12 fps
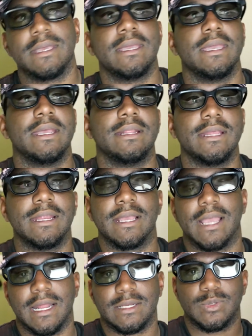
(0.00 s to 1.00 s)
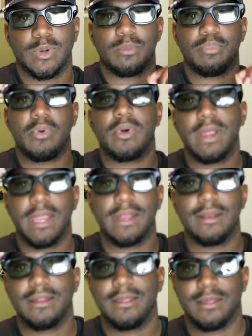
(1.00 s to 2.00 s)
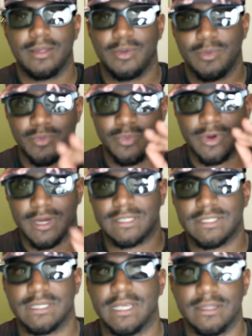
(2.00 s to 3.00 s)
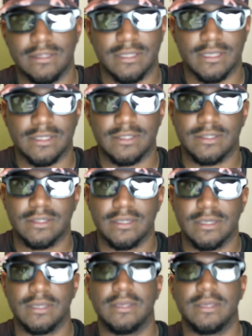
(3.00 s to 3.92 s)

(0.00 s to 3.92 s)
And then it got to a point where it said this,